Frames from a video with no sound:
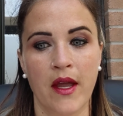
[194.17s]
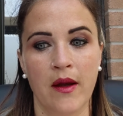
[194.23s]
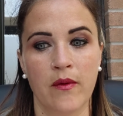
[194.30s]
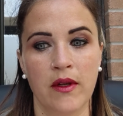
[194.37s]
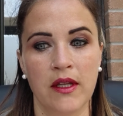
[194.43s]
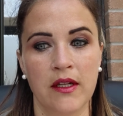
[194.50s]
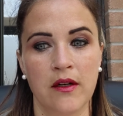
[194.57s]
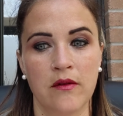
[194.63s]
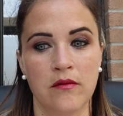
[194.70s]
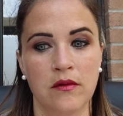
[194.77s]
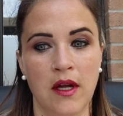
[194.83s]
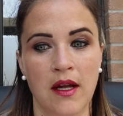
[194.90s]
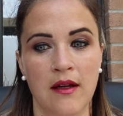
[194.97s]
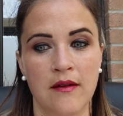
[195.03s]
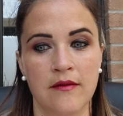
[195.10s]
really don't
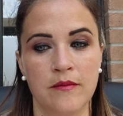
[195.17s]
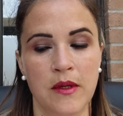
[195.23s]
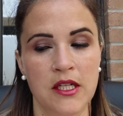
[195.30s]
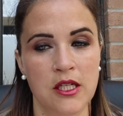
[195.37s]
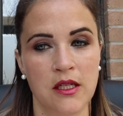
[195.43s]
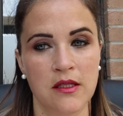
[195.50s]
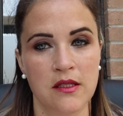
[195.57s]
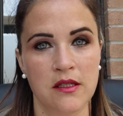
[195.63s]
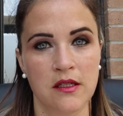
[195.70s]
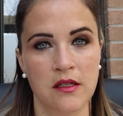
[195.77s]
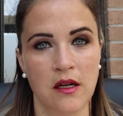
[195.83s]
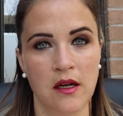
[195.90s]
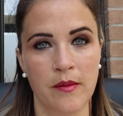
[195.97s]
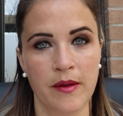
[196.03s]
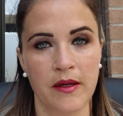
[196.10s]
have much else to
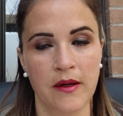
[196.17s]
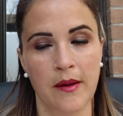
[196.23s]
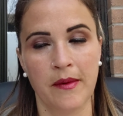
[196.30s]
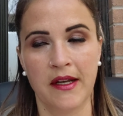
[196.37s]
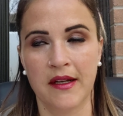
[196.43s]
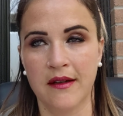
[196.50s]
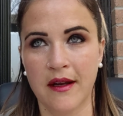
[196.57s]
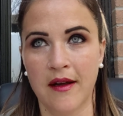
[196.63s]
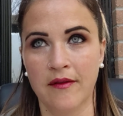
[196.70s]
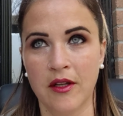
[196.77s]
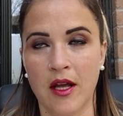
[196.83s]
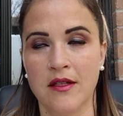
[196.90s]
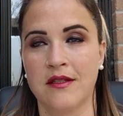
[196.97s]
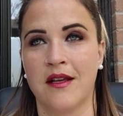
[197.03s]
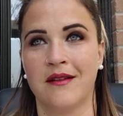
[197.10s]
talk about. I mean, I have
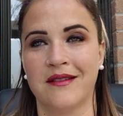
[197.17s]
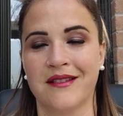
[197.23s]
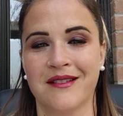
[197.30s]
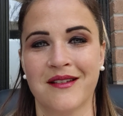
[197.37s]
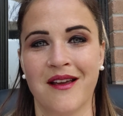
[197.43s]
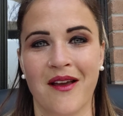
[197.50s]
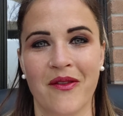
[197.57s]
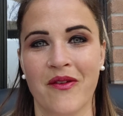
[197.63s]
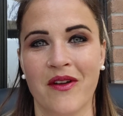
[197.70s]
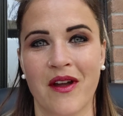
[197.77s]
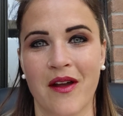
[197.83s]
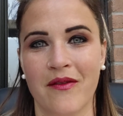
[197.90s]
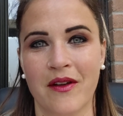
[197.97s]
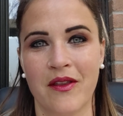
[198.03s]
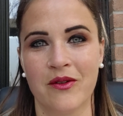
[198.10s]
lots of
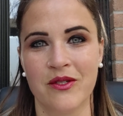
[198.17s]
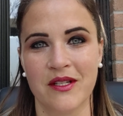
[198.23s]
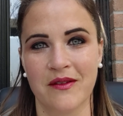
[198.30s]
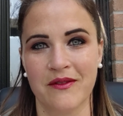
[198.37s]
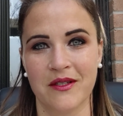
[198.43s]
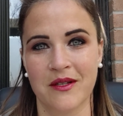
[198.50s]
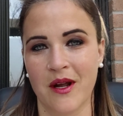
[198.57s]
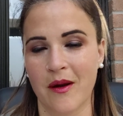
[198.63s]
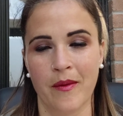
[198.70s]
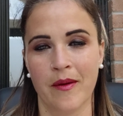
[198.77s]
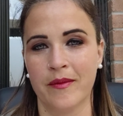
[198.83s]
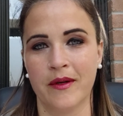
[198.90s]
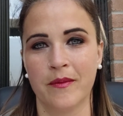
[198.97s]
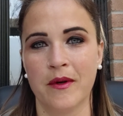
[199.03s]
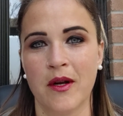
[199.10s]
other stuff to talk about,
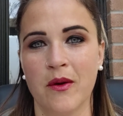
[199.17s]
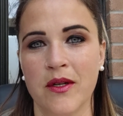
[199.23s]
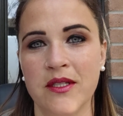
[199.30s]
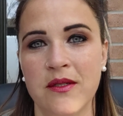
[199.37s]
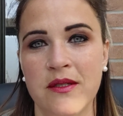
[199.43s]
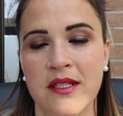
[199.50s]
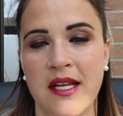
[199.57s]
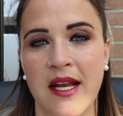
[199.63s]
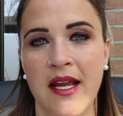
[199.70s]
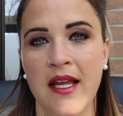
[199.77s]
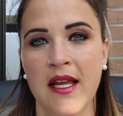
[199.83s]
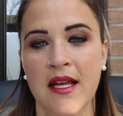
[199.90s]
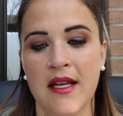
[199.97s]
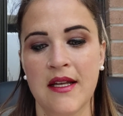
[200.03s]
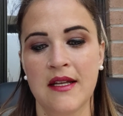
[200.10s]
but I'm not going to today.
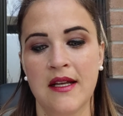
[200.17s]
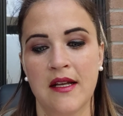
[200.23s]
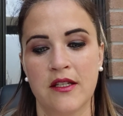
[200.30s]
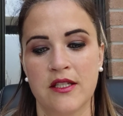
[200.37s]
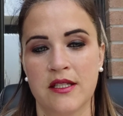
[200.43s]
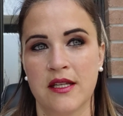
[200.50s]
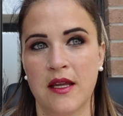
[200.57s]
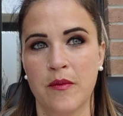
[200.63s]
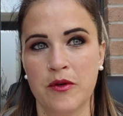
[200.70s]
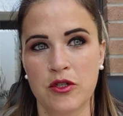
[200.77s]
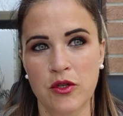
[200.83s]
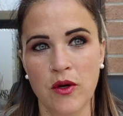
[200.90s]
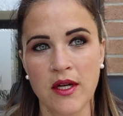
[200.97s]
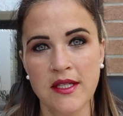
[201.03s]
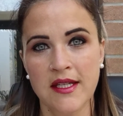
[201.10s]
I'll just keep it
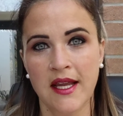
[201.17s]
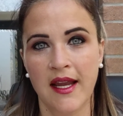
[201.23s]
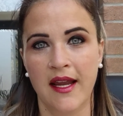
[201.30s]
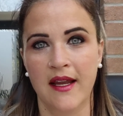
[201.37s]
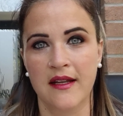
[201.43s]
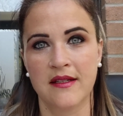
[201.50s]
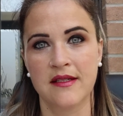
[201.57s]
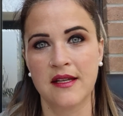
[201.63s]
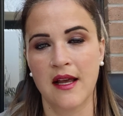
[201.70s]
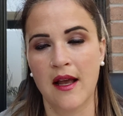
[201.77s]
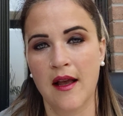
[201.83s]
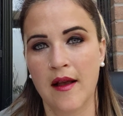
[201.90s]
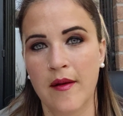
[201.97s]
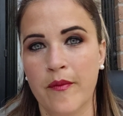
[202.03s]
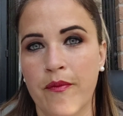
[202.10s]
short, and
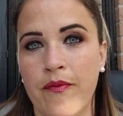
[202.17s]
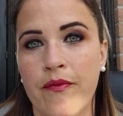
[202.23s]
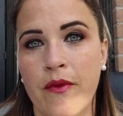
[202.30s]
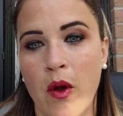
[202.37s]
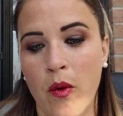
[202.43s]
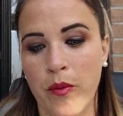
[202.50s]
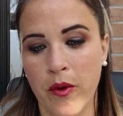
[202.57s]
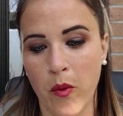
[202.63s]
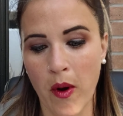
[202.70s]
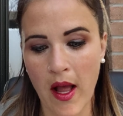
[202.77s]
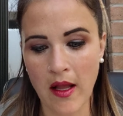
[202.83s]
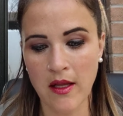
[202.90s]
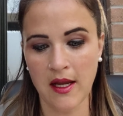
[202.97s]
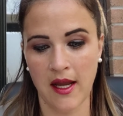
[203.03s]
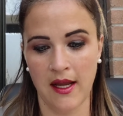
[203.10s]
hope you're
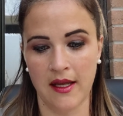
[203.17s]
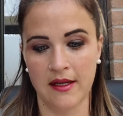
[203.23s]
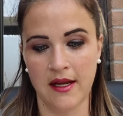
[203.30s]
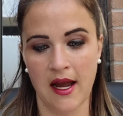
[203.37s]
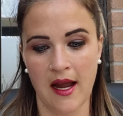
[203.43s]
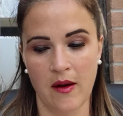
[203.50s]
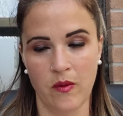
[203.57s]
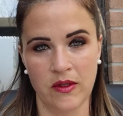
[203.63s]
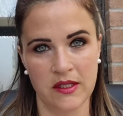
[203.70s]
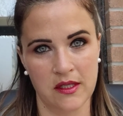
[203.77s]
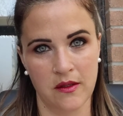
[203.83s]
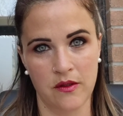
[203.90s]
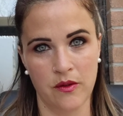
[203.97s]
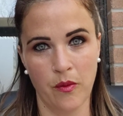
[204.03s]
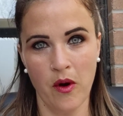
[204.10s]
well, and I will
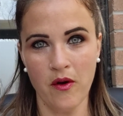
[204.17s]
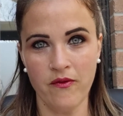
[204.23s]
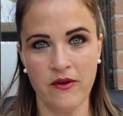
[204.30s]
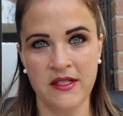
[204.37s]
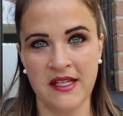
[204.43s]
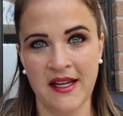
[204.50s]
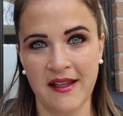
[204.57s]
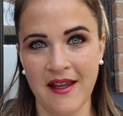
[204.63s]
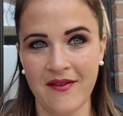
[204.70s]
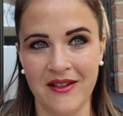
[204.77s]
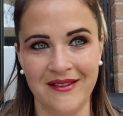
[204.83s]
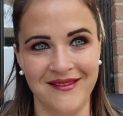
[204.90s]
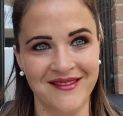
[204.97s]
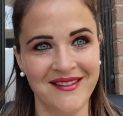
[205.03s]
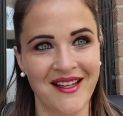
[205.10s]
see you tomorrow for day 11.
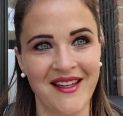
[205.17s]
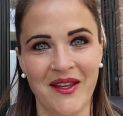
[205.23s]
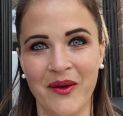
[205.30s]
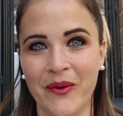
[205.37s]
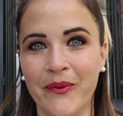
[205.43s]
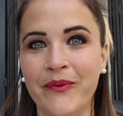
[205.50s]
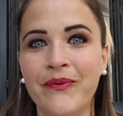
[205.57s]
Thank you.